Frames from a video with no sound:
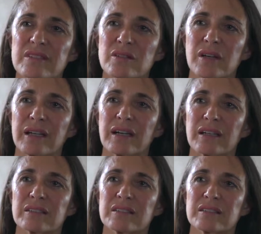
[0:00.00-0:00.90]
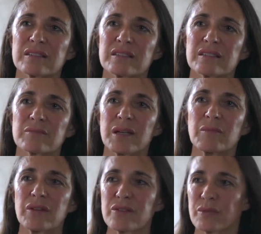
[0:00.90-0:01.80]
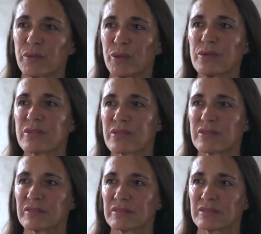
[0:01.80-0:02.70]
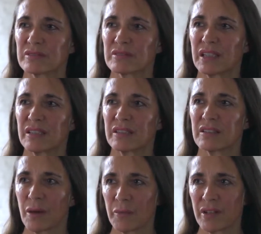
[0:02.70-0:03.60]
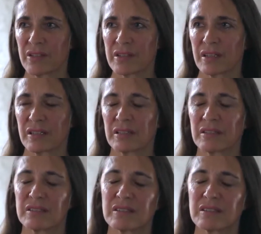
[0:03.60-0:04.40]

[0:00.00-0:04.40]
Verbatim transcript: So I got my mother's abuse and the numbness and